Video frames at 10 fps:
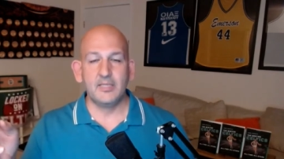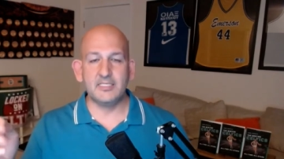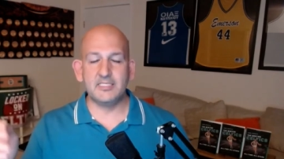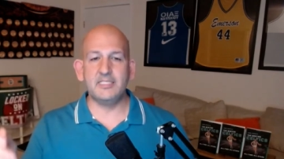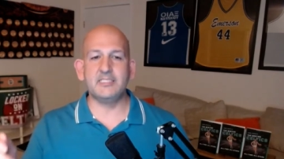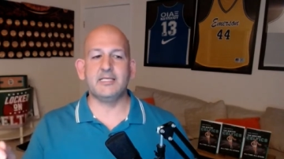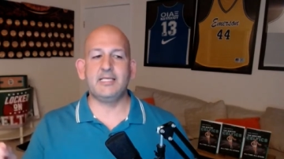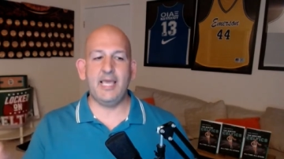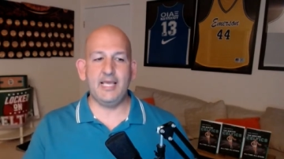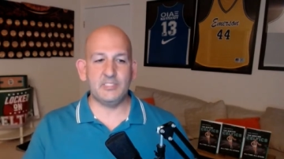This is a
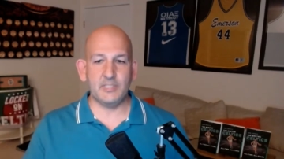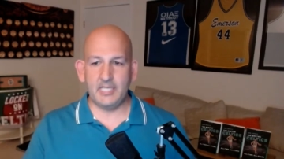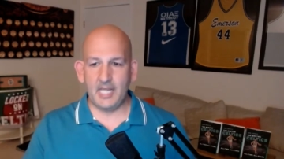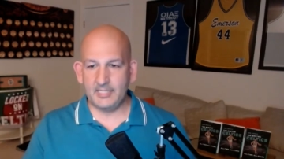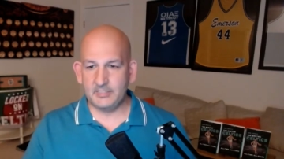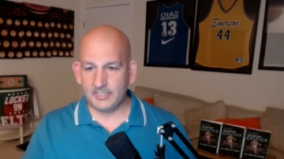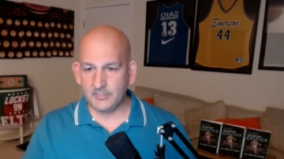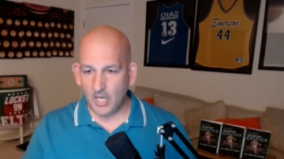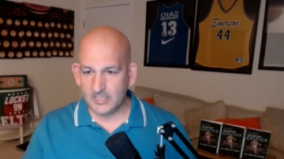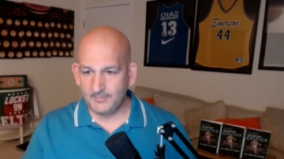case, and I, I
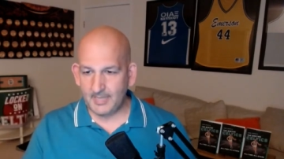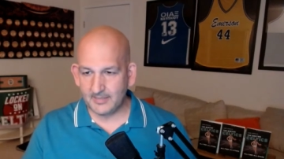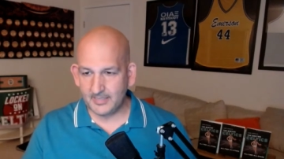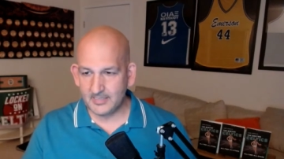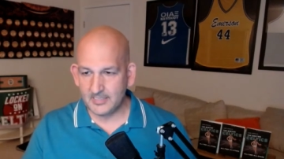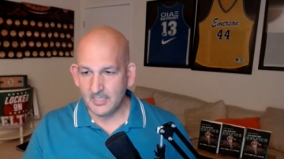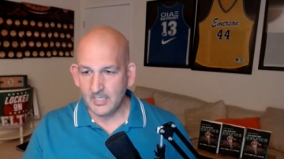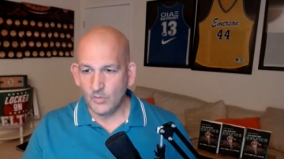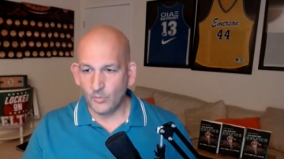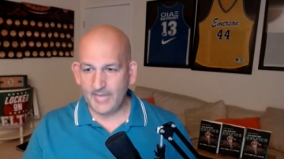talked about this
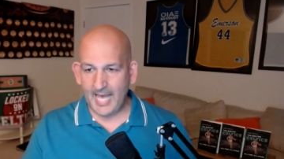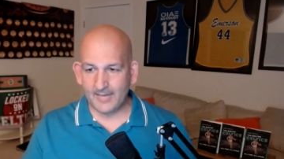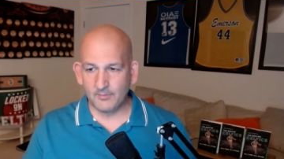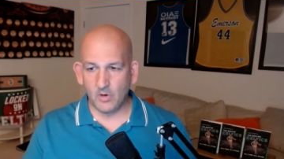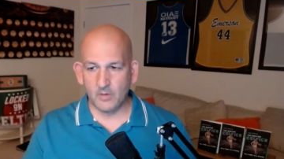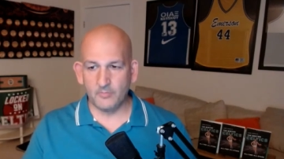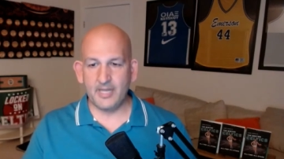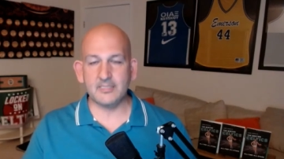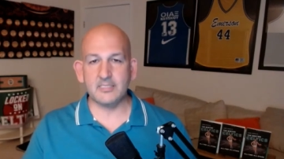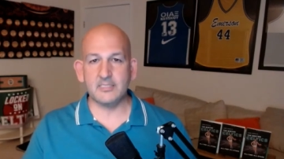with Adam
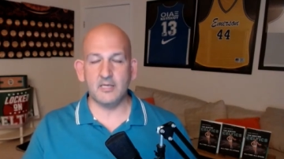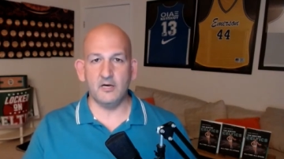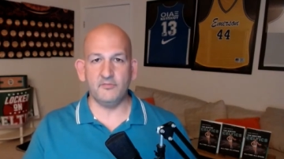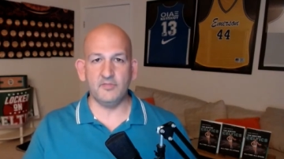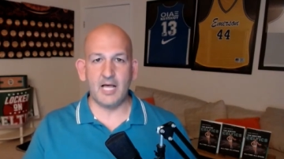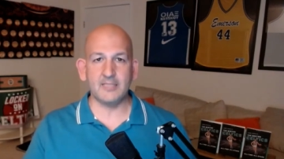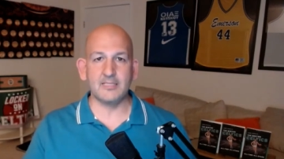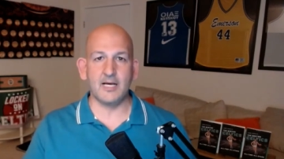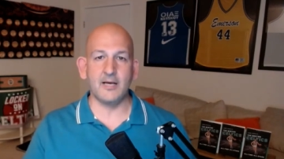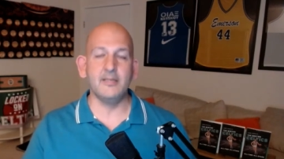Arbrecht of
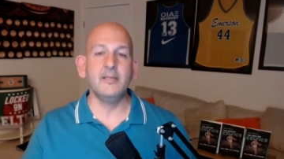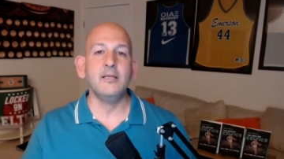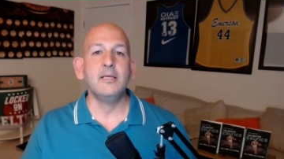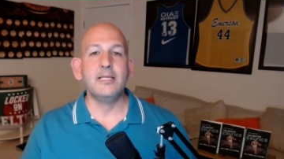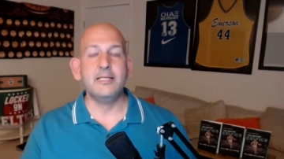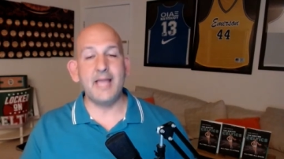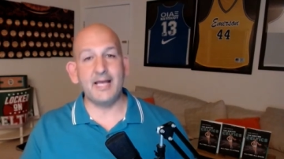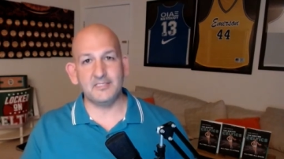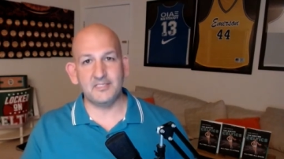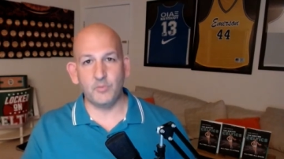Locked On
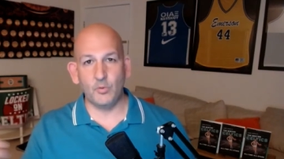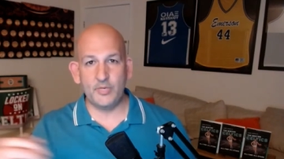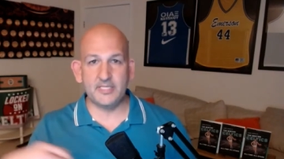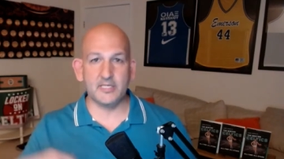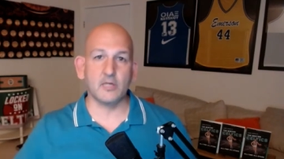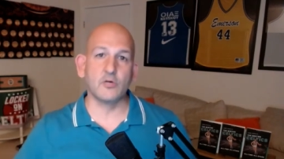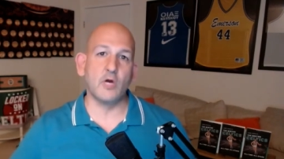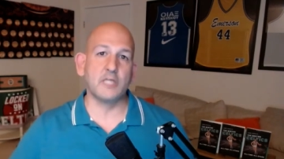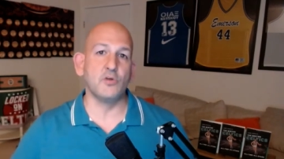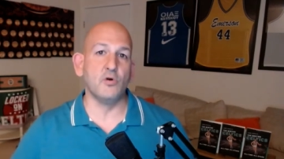Nets when we did our
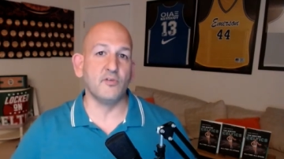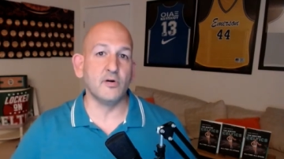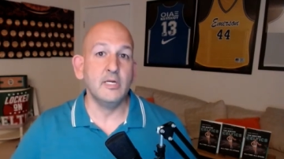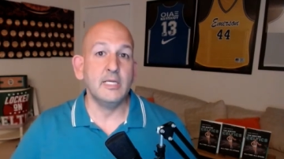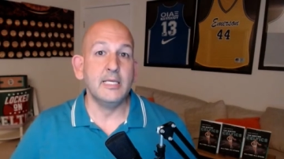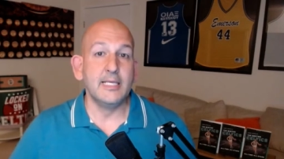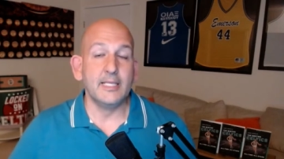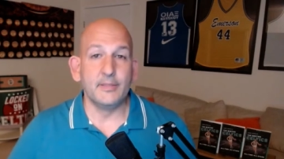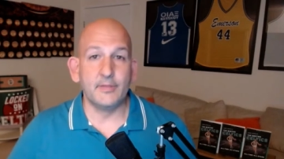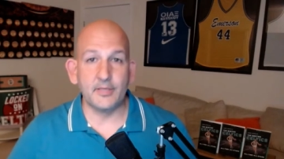crossover
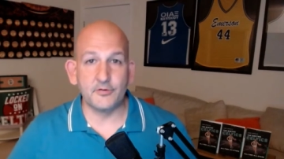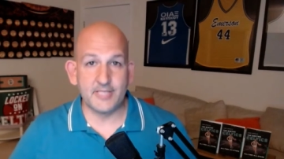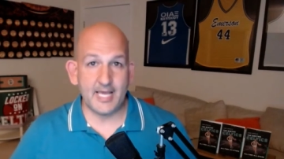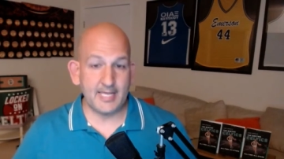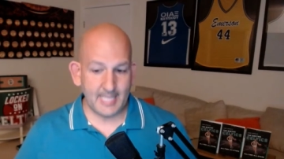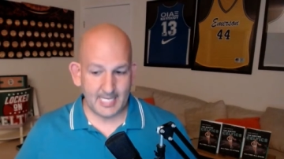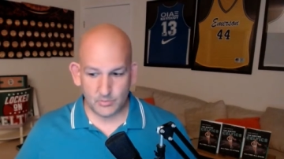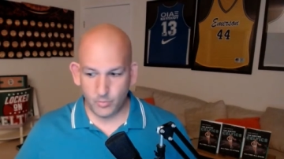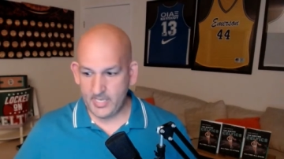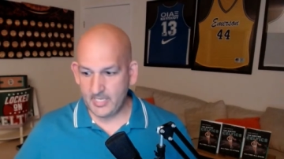the other day
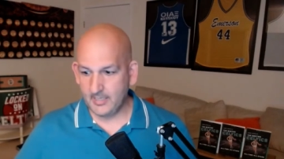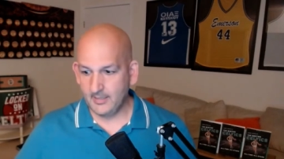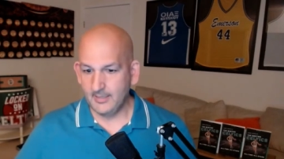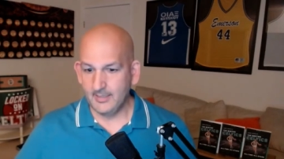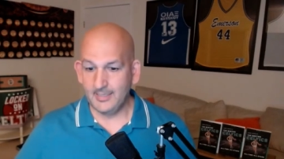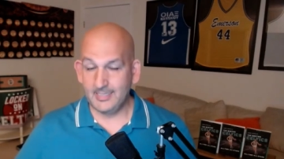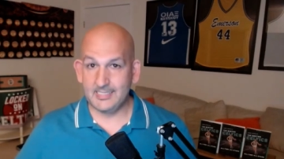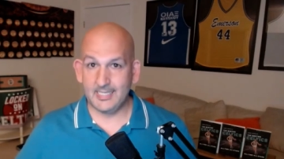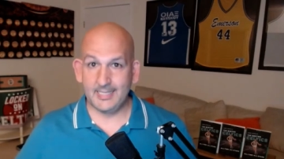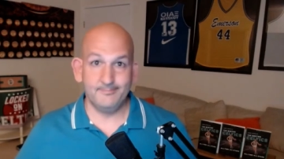last week. And I
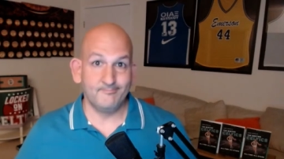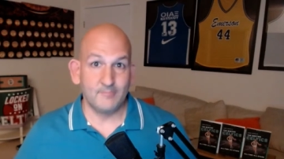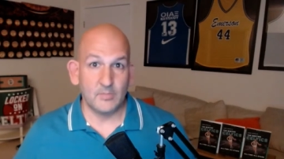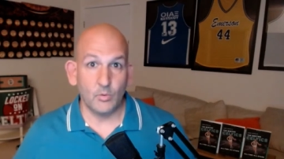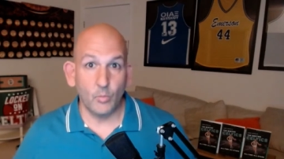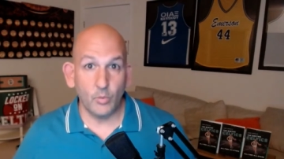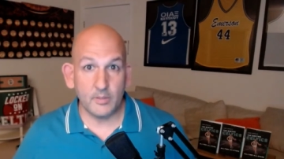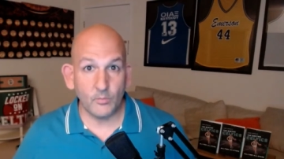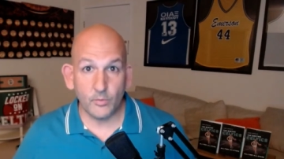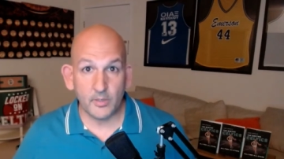said,
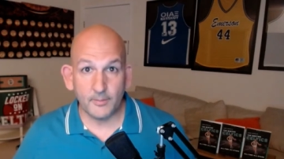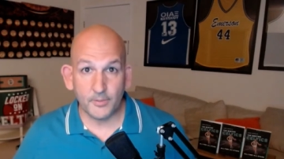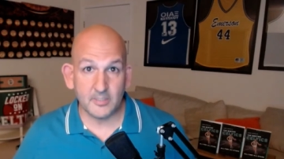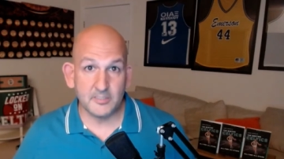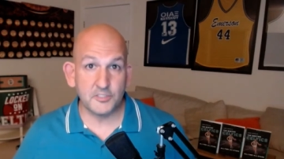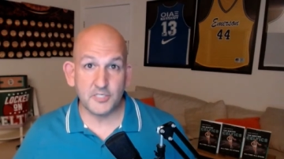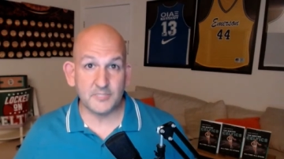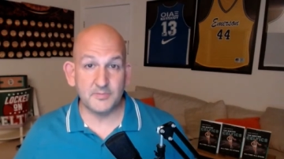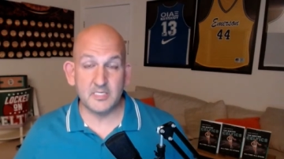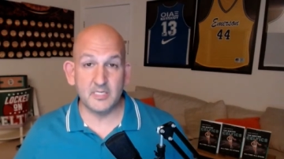what, what are Brooklyn's
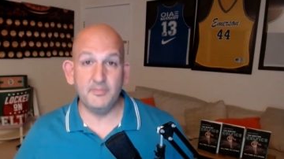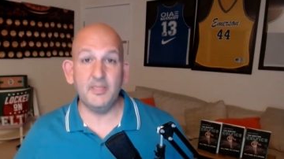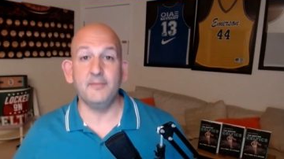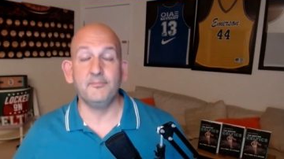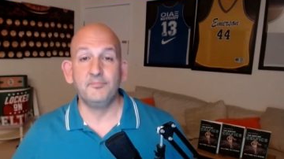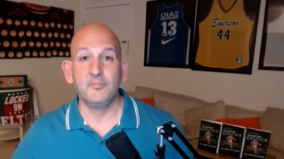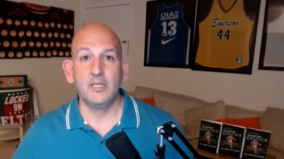adjustments going to be?